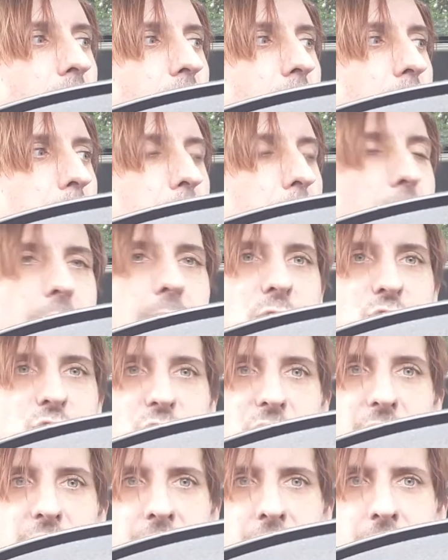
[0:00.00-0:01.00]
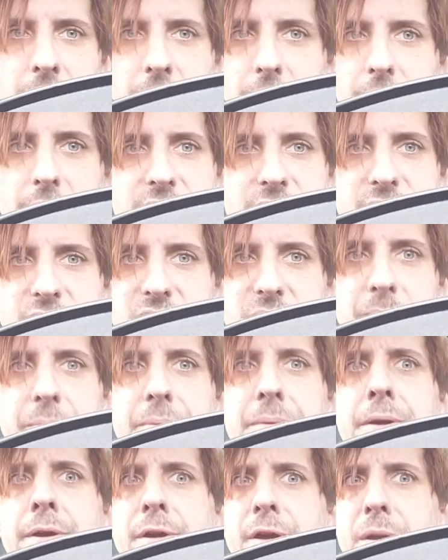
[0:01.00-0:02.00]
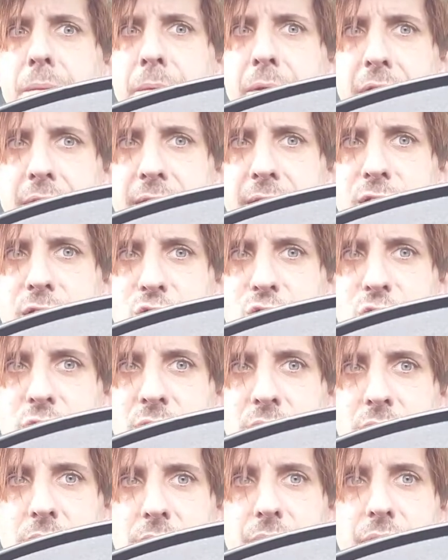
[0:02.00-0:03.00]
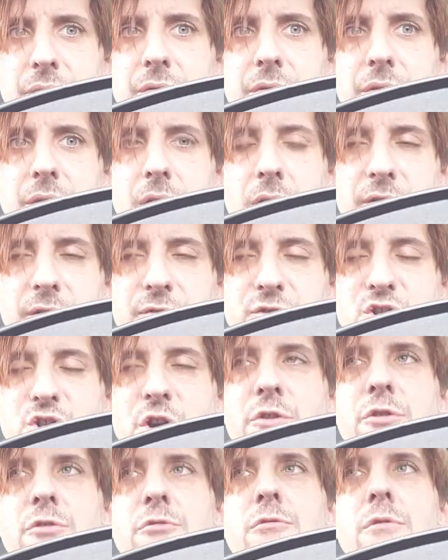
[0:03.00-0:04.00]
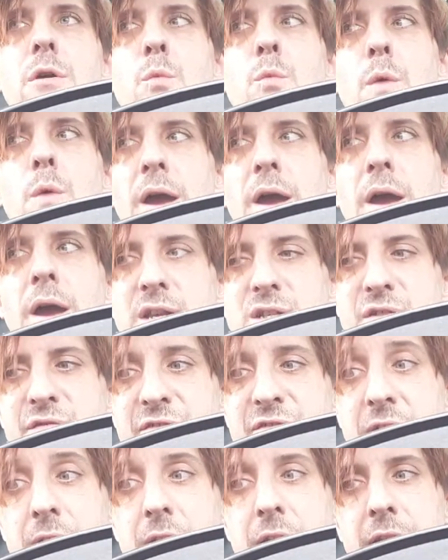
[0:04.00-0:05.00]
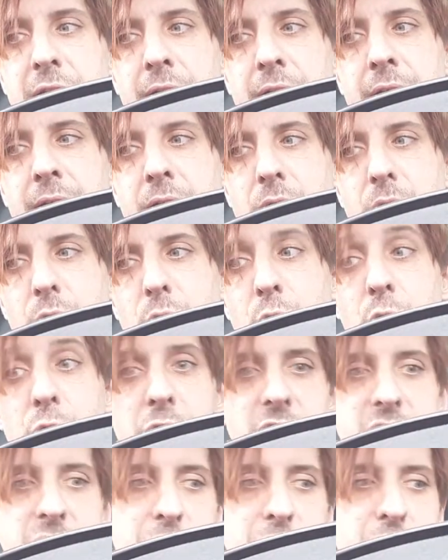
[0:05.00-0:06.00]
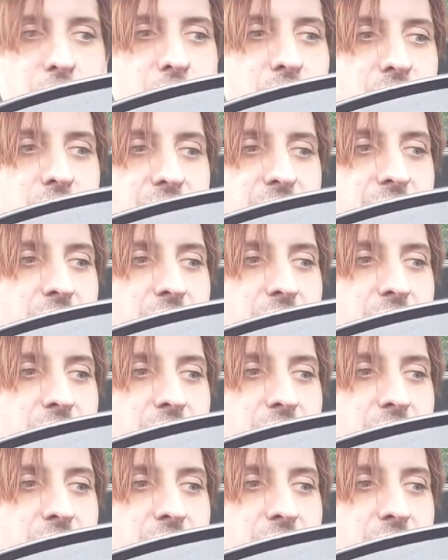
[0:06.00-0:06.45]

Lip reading: But actually, is it spirit communication? I've shown you a way to validate or disprove.